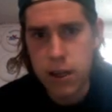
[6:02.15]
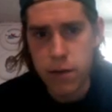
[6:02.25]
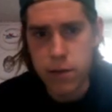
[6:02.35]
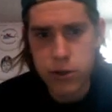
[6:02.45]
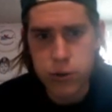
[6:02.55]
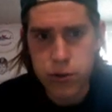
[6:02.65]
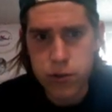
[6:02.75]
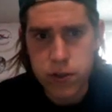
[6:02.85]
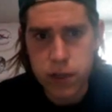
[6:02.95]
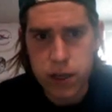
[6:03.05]
I'm pretty sure this
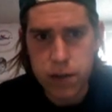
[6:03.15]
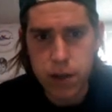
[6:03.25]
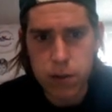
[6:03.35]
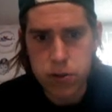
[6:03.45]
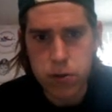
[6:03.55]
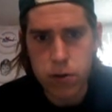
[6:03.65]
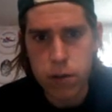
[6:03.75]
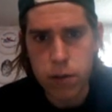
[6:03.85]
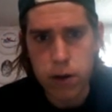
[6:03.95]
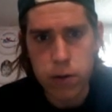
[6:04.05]
one's gonna come down to squad
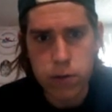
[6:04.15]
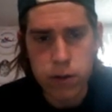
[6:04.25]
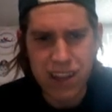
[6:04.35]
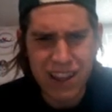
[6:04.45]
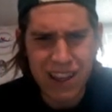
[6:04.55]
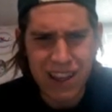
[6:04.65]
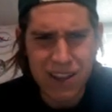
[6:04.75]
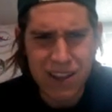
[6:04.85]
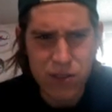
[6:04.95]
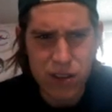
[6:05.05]
battle, and I think
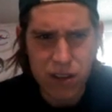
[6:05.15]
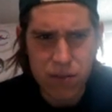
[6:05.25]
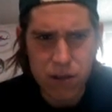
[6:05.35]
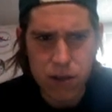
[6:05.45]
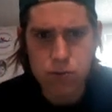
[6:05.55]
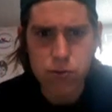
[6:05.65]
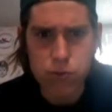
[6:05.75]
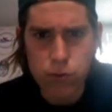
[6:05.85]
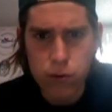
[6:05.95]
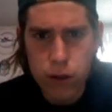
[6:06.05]
this one's gonna come down
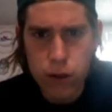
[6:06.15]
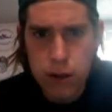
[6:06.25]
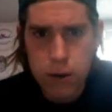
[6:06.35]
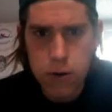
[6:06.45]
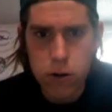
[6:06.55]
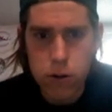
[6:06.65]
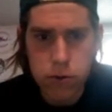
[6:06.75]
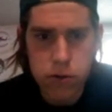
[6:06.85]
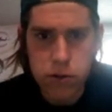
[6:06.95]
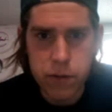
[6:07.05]
to close
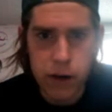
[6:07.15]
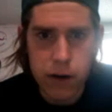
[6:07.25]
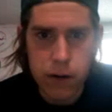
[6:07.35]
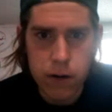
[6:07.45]
range battle.